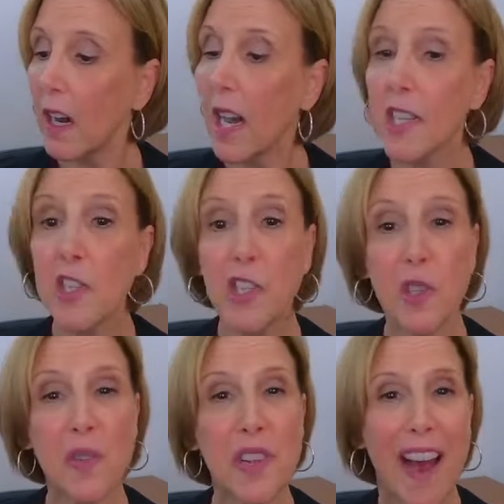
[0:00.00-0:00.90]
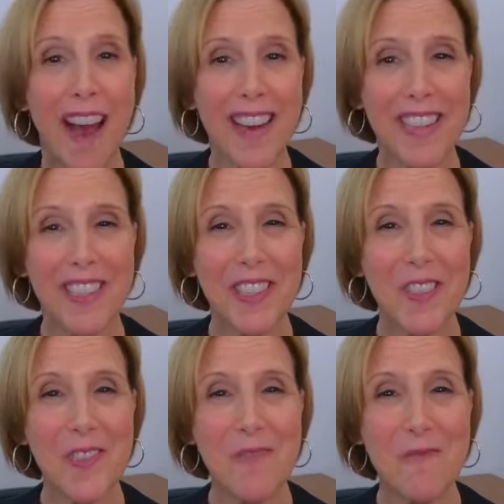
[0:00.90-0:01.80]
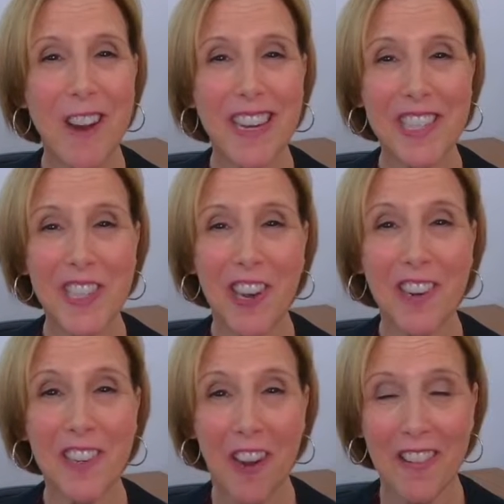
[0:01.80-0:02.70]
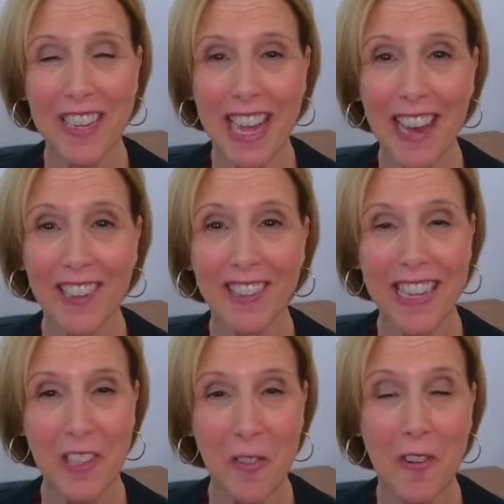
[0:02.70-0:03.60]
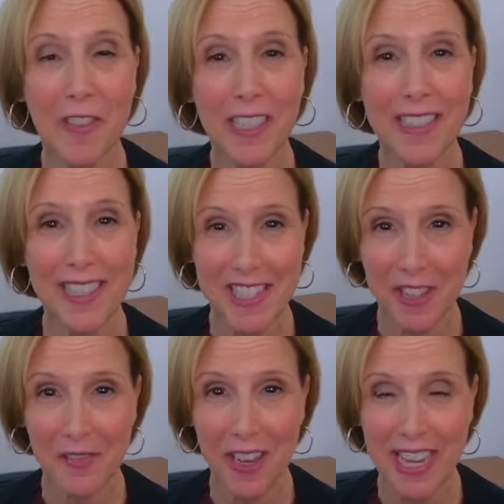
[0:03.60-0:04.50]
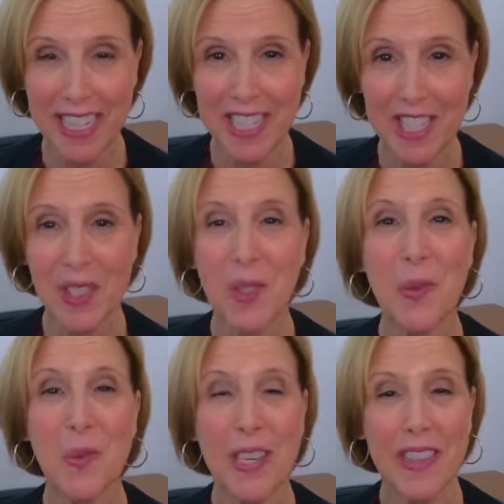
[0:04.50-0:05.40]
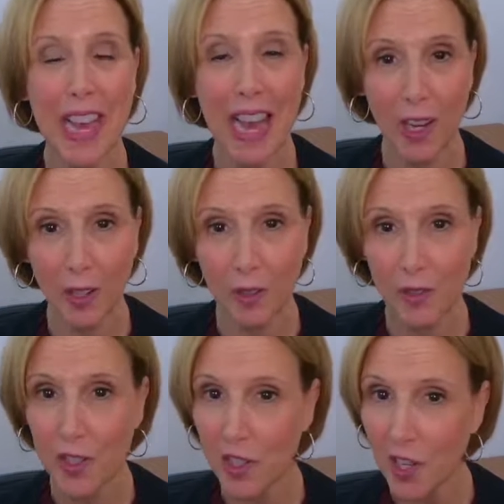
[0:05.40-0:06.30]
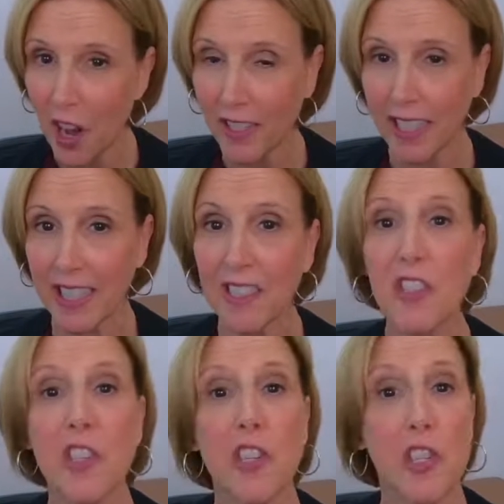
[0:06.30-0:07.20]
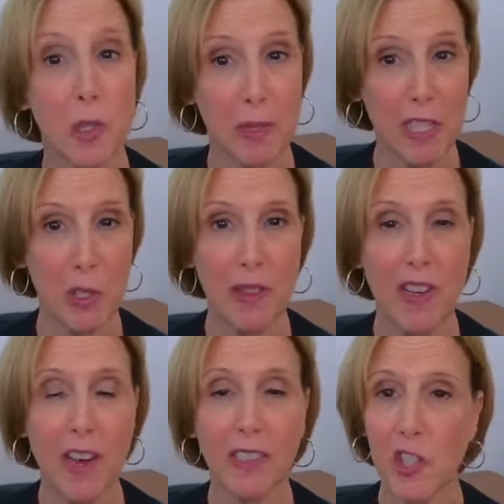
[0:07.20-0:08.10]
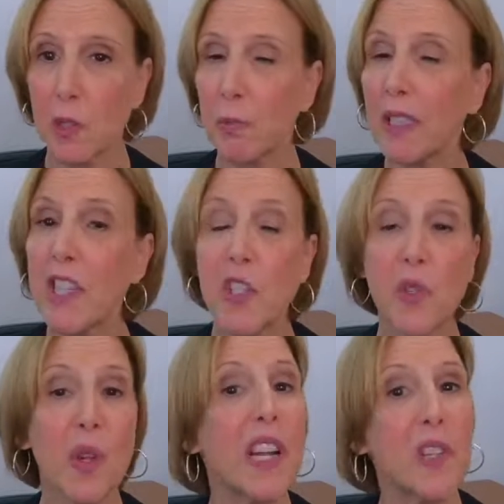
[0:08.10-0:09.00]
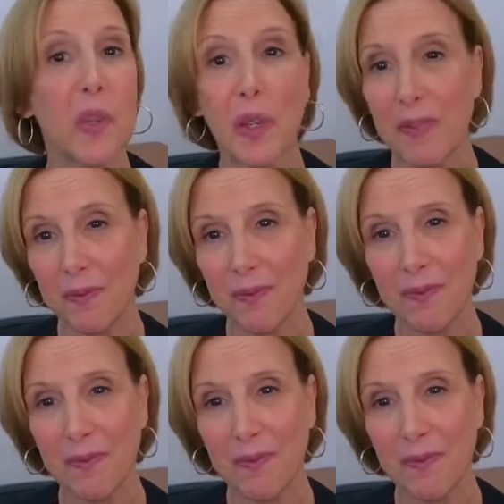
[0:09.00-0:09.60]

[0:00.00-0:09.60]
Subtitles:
I do not want y'all going out and ordering this device without talking to your speech pathologist. Please do not do it.